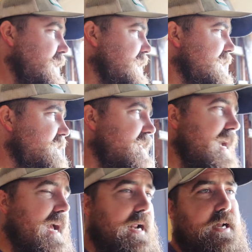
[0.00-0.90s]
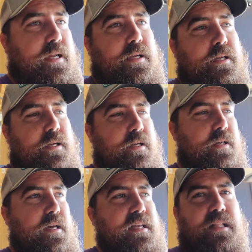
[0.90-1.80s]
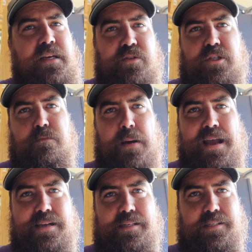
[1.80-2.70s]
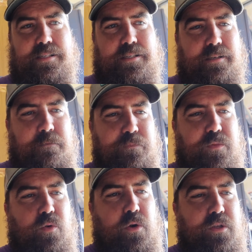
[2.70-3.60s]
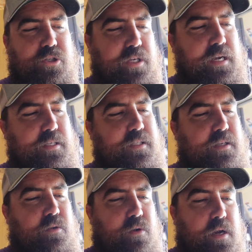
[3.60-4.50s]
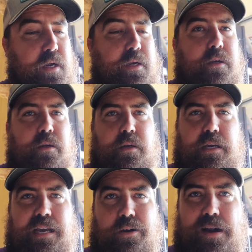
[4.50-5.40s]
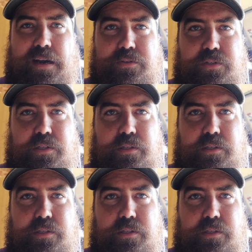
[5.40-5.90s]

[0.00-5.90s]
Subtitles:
is that it leaves space to where the chicks can run in or out.